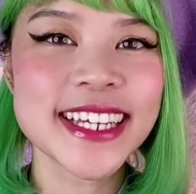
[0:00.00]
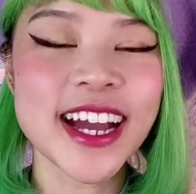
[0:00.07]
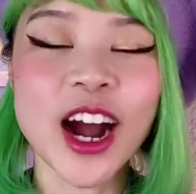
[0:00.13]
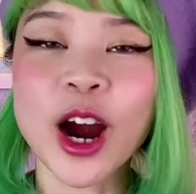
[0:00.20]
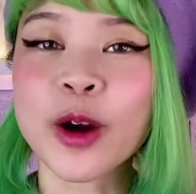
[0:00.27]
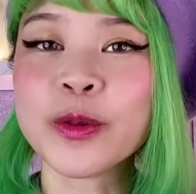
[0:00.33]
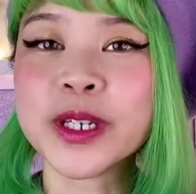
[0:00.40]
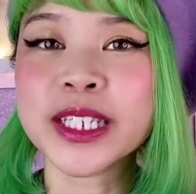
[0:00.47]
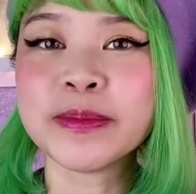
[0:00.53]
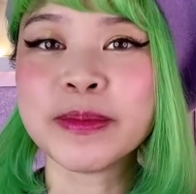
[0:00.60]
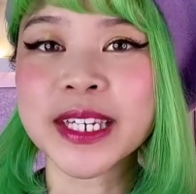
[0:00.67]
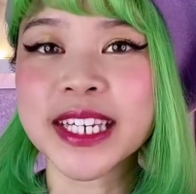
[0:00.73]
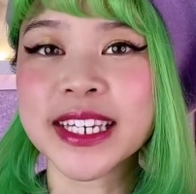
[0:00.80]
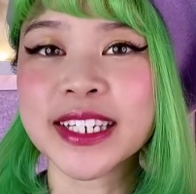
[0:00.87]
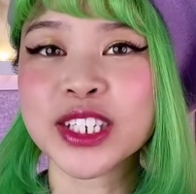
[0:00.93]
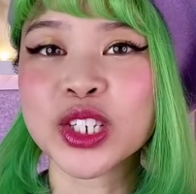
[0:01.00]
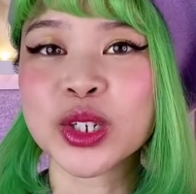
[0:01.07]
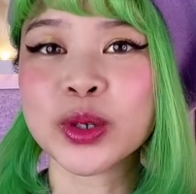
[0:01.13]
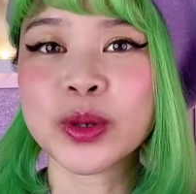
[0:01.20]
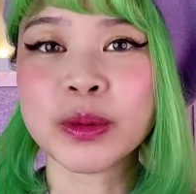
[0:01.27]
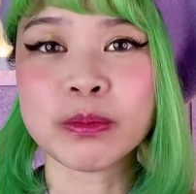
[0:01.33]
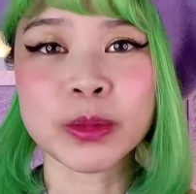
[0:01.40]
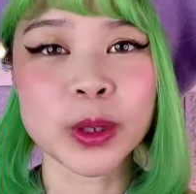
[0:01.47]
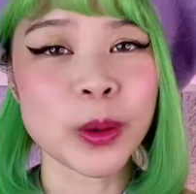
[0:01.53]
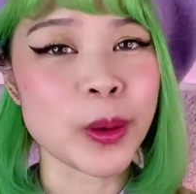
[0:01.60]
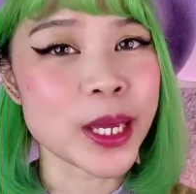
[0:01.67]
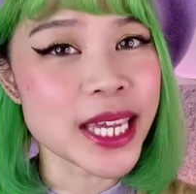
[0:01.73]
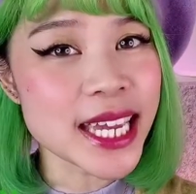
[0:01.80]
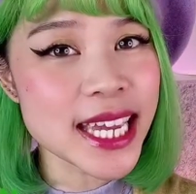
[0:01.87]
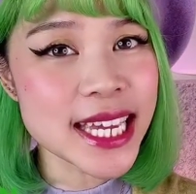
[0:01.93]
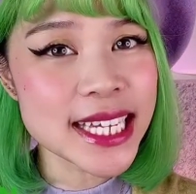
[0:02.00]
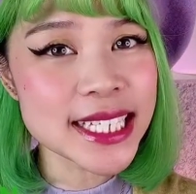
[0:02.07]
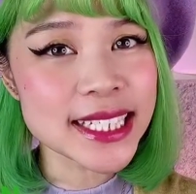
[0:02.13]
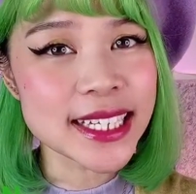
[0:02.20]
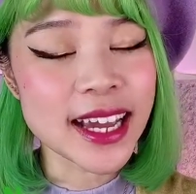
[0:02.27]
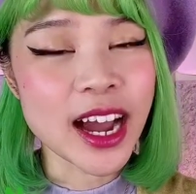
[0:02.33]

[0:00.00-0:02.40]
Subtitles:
Are we speaking to employees?